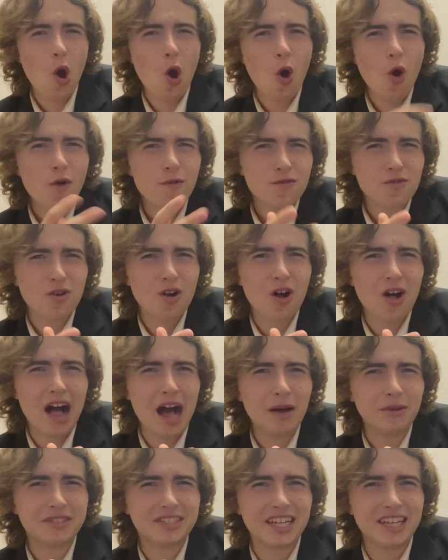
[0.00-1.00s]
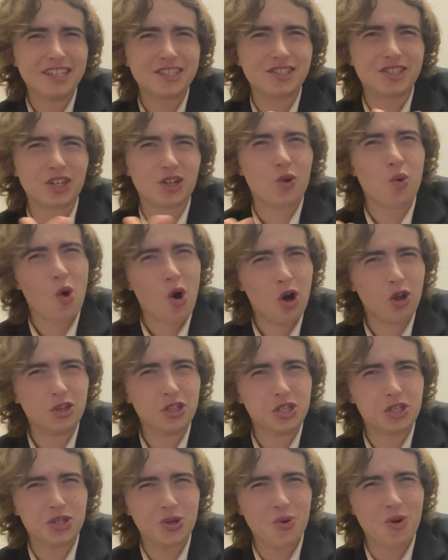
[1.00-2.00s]
Overall, I would say this is a quality
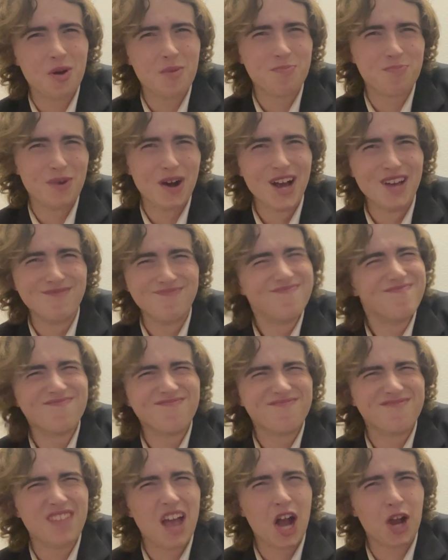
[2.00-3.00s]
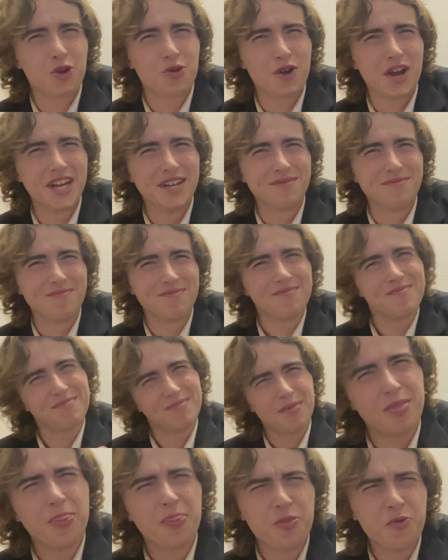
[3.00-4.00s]
short, but not great.
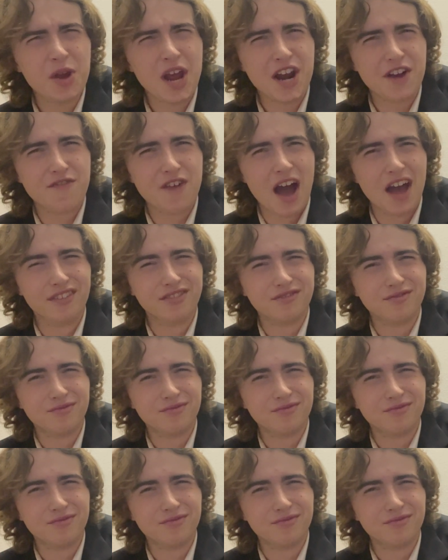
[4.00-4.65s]
3 out of 5.